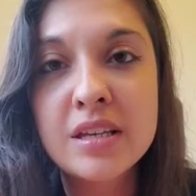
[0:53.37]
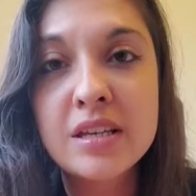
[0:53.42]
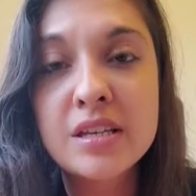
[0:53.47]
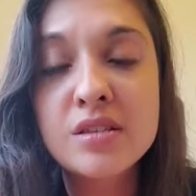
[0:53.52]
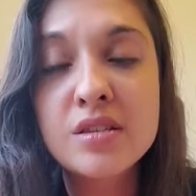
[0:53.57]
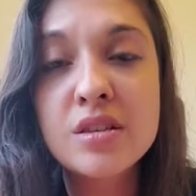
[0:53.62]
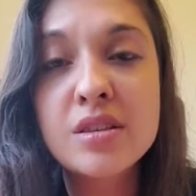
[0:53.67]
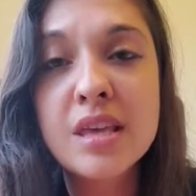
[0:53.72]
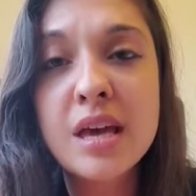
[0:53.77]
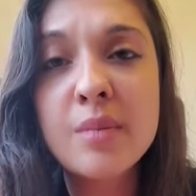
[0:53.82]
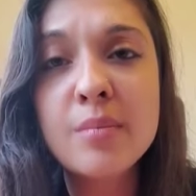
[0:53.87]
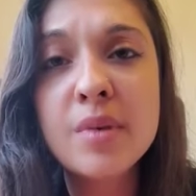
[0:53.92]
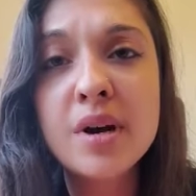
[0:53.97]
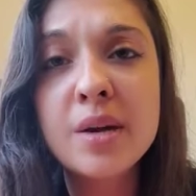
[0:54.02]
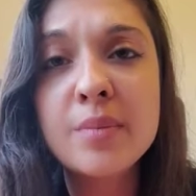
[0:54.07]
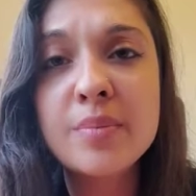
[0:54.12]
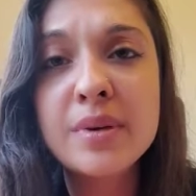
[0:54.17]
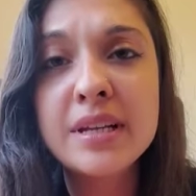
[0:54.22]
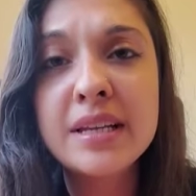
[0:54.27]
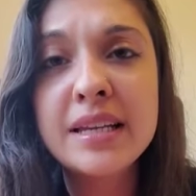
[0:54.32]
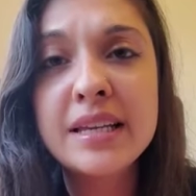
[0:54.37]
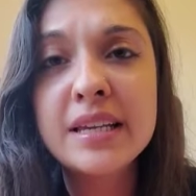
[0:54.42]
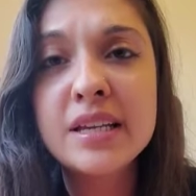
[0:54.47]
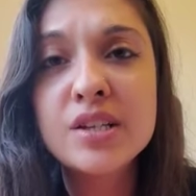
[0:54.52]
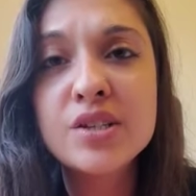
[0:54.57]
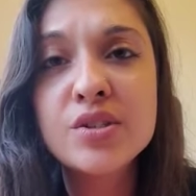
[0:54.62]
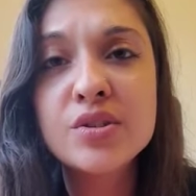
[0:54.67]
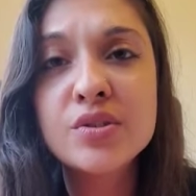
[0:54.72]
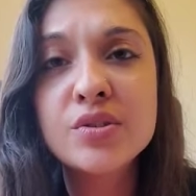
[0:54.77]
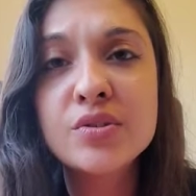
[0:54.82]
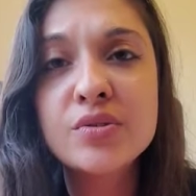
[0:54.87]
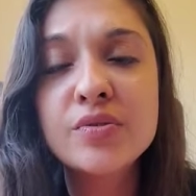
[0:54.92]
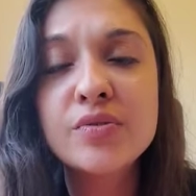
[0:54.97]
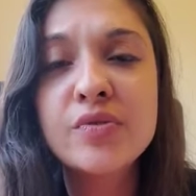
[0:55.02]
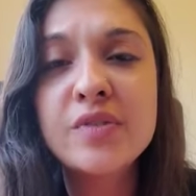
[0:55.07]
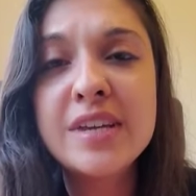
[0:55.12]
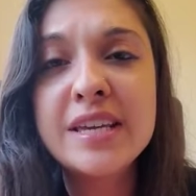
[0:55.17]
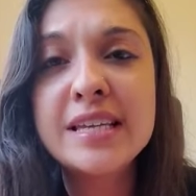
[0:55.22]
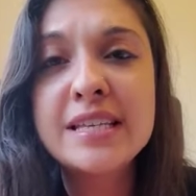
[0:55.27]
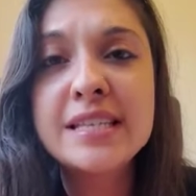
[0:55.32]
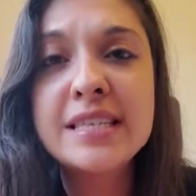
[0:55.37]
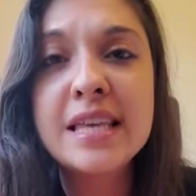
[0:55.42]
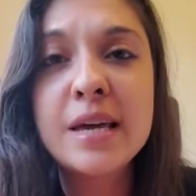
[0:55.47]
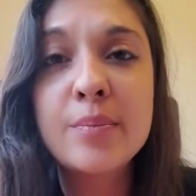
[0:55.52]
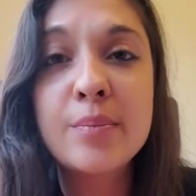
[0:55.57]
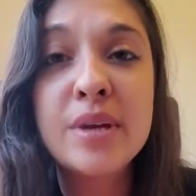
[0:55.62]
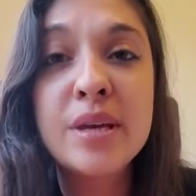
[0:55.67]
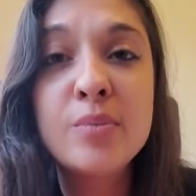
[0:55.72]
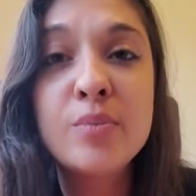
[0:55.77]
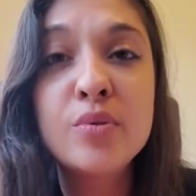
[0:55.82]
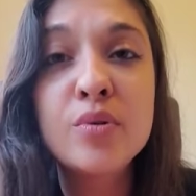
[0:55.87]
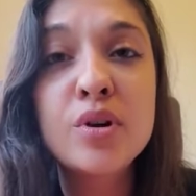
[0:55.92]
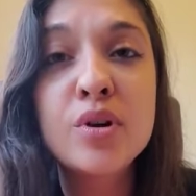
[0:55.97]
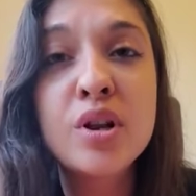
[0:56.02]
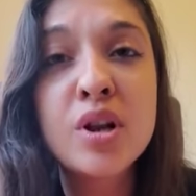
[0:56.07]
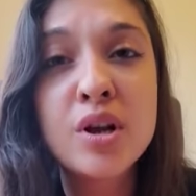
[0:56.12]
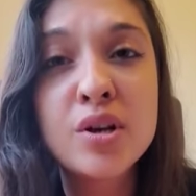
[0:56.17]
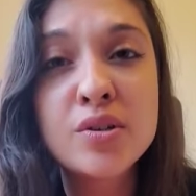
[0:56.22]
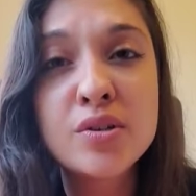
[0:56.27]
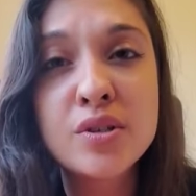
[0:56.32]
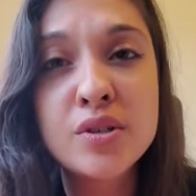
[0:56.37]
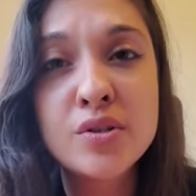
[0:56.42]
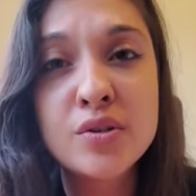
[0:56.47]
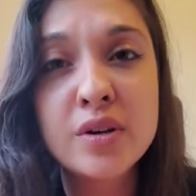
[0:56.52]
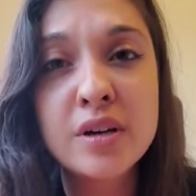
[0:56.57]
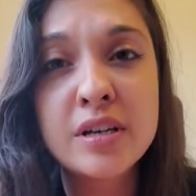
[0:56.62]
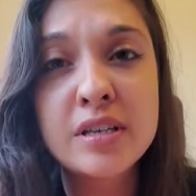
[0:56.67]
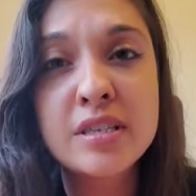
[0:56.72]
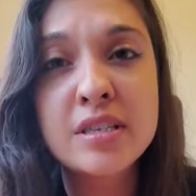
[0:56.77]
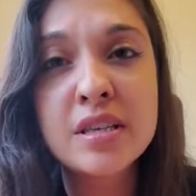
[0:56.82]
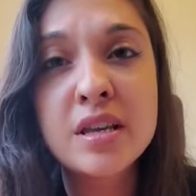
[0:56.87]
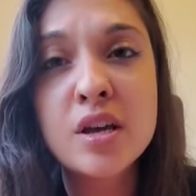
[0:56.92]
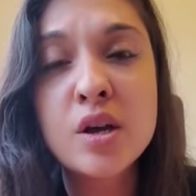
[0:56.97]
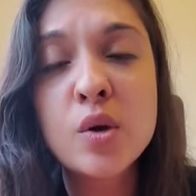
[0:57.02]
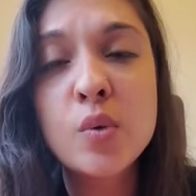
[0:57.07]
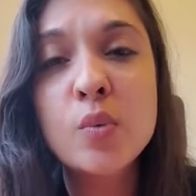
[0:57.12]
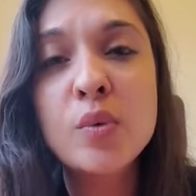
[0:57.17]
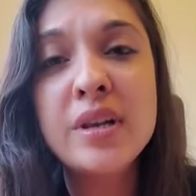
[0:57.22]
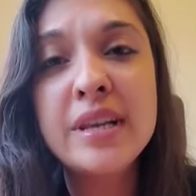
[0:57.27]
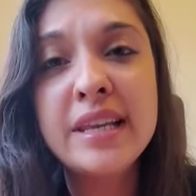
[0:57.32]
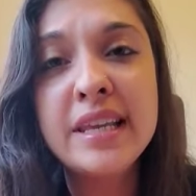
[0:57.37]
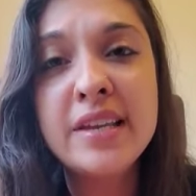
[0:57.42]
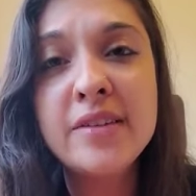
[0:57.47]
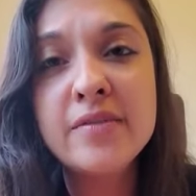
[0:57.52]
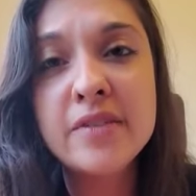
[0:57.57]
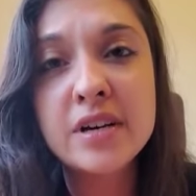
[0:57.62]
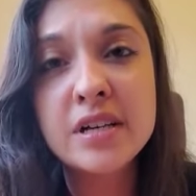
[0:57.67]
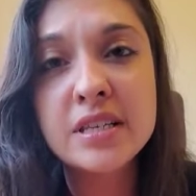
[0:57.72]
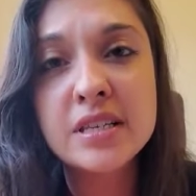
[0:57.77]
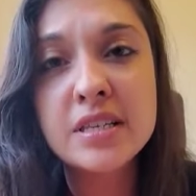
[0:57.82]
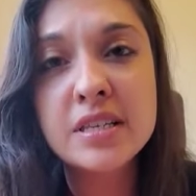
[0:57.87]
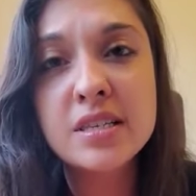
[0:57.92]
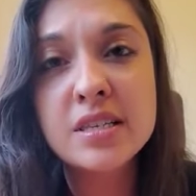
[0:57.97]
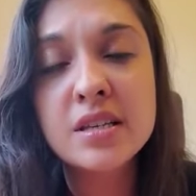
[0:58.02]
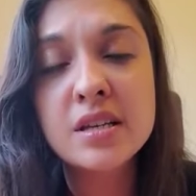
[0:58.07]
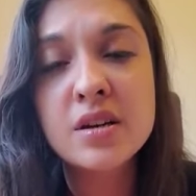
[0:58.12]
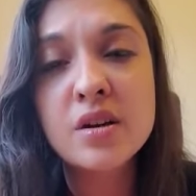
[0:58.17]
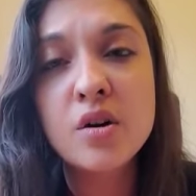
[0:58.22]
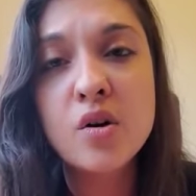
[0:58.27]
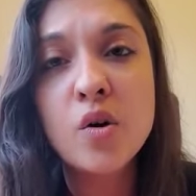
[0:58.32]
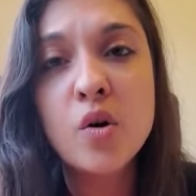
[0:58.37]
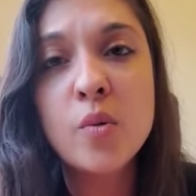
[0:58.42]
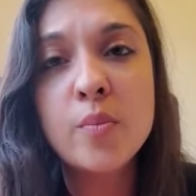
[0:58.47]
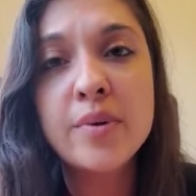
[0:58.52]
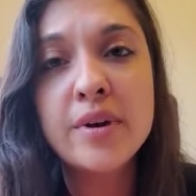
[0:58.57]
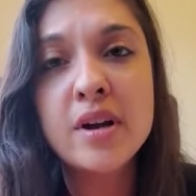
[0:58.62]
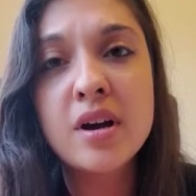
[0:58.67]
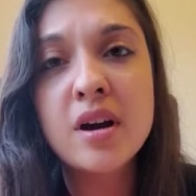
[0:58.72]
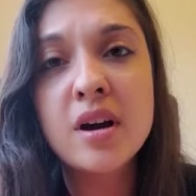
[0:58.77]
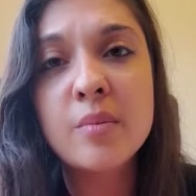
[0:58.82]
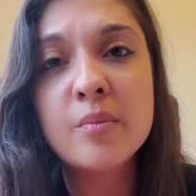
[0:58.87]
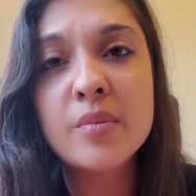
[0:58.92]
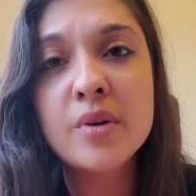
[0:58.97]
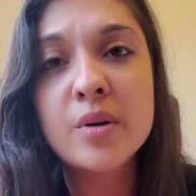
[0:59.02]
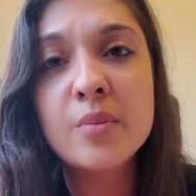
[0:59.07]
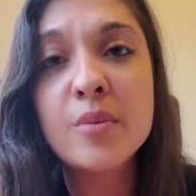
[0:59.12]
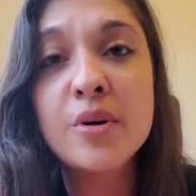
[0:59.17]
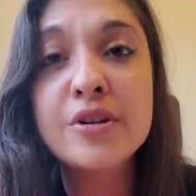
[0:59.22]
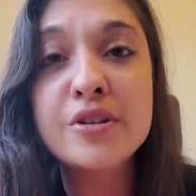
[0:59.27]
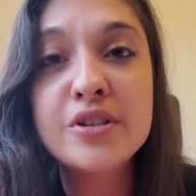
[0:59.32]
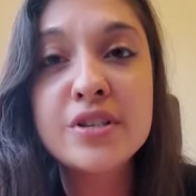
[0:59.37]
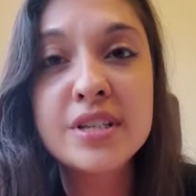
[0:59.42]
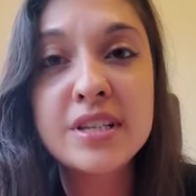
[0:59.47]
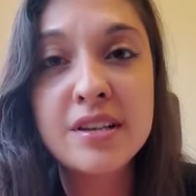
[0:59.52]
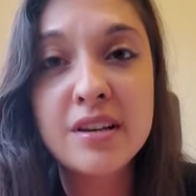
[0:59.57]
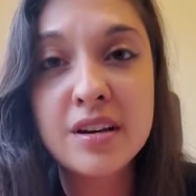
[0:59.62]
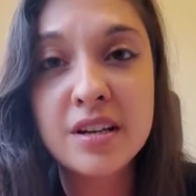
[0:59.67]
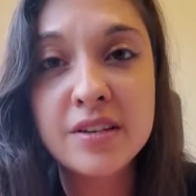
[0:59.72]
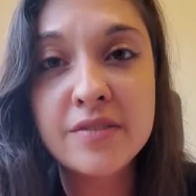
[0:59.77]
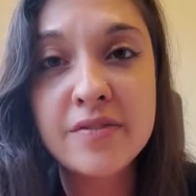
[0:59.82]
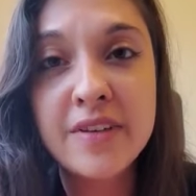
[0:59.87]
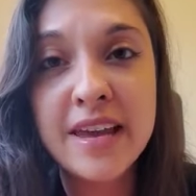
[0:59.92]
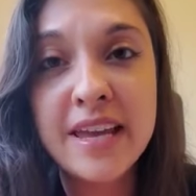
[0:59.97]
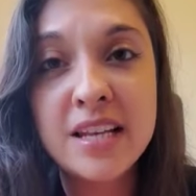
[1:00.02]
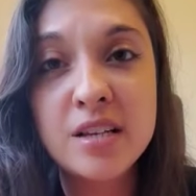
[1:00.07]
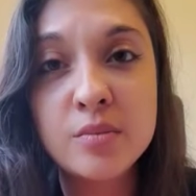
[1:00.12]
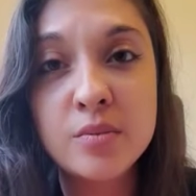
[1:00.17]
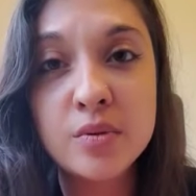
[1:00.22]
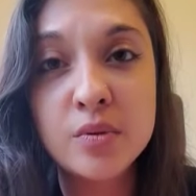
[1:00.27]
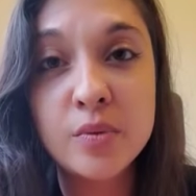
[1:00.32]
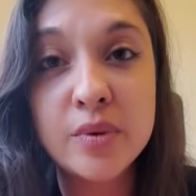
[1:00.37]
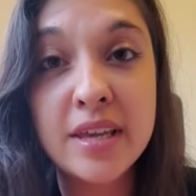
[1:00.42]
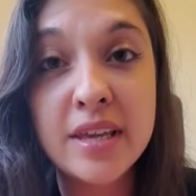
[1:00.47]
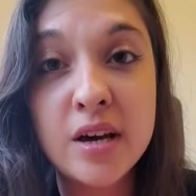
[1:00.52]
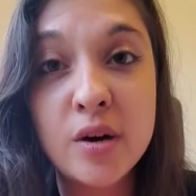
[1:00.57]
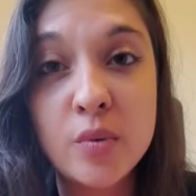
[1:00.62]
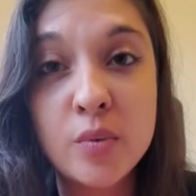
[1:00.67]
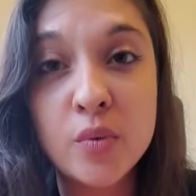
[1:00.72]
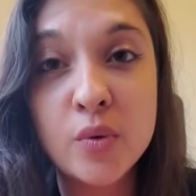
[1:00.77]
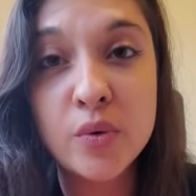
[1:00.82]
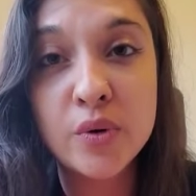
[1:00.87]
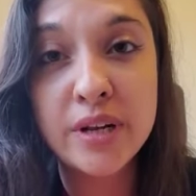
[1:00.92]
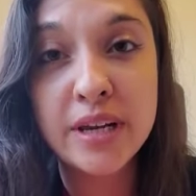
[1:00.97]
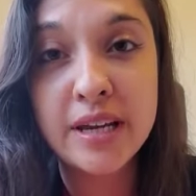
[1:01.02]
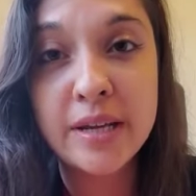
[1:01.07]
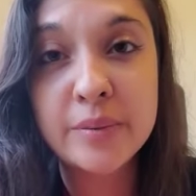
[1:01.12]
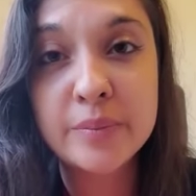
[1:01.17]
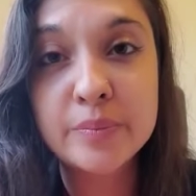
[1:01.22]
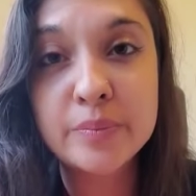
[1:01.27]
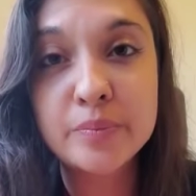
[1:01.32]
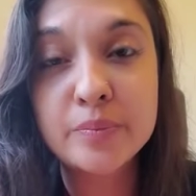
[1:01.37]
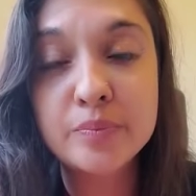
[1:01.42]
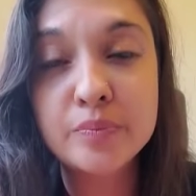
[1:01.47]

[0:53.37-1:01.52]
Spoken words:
So that might be linked to fears that people close to us will leave us or become emotionally unavailable without warning.